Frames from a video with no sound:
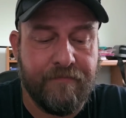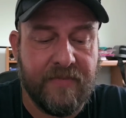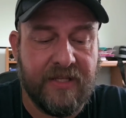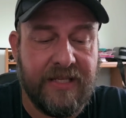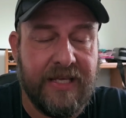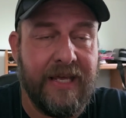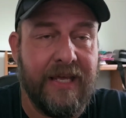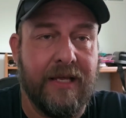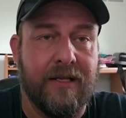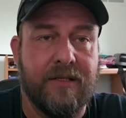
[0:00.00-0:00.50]

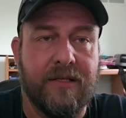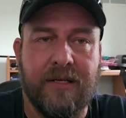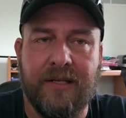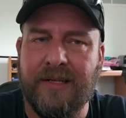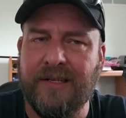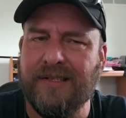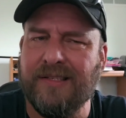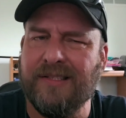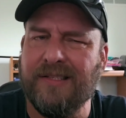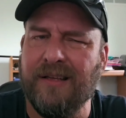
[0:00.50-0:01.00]
geeked.
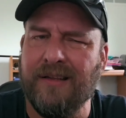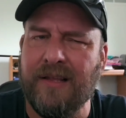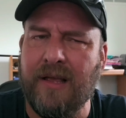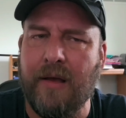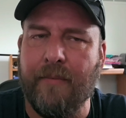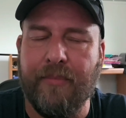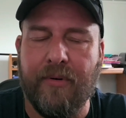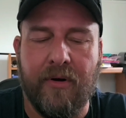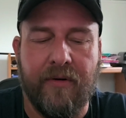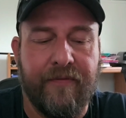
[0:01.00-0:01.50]
It's still
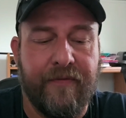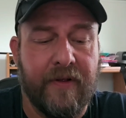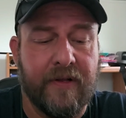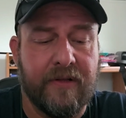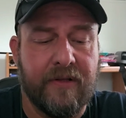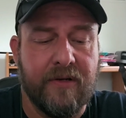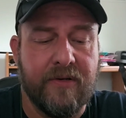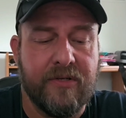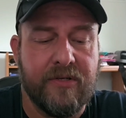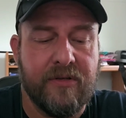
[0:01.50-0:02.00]
not
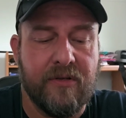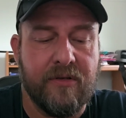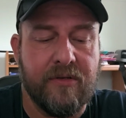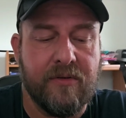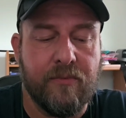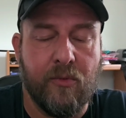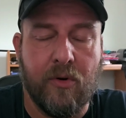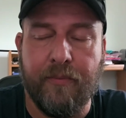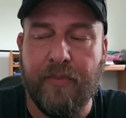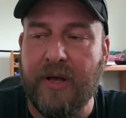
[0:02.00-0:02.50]
perfect. There's still
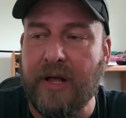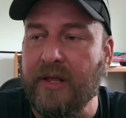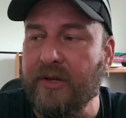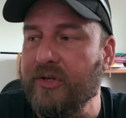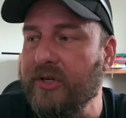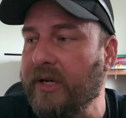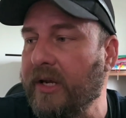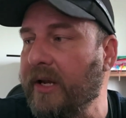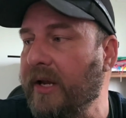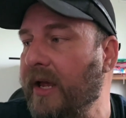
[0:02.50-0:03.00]
some more
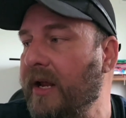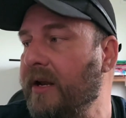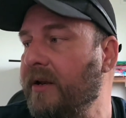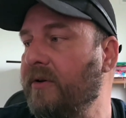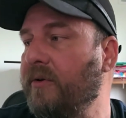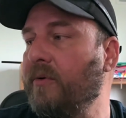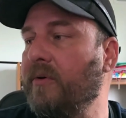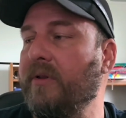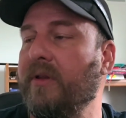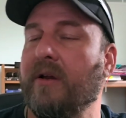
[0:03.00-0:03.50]
polishing I got to
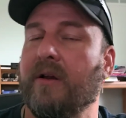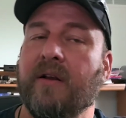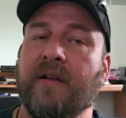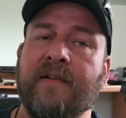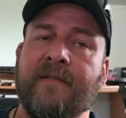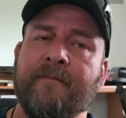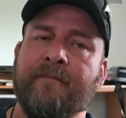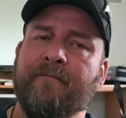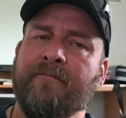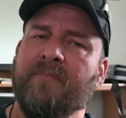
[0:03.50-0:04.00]
do in there.
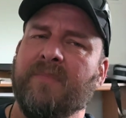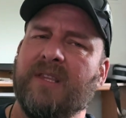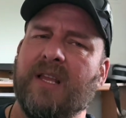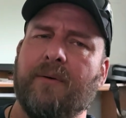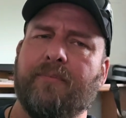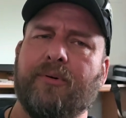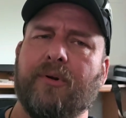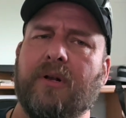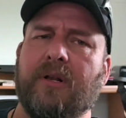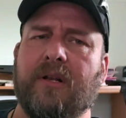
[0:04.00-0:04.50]
I'll
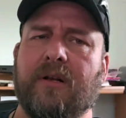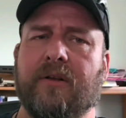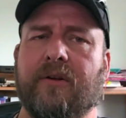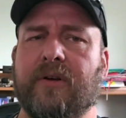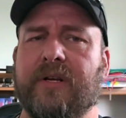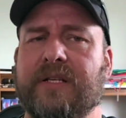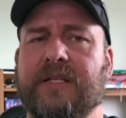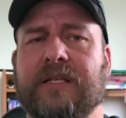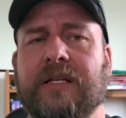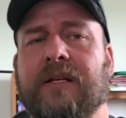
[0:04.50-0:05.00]
put a little
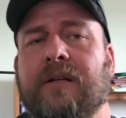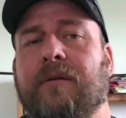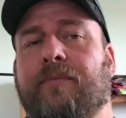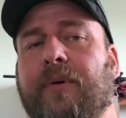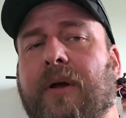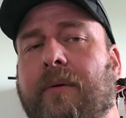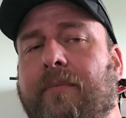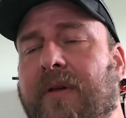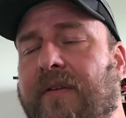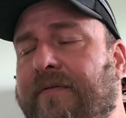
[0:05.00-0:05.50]
grease in it. It'll
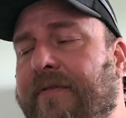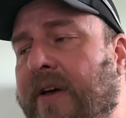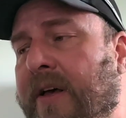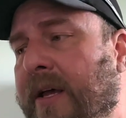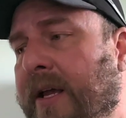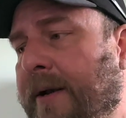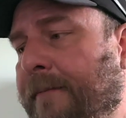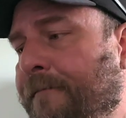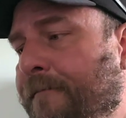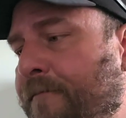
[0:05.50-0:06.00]
probably
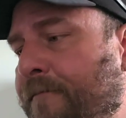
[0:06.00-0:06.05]
be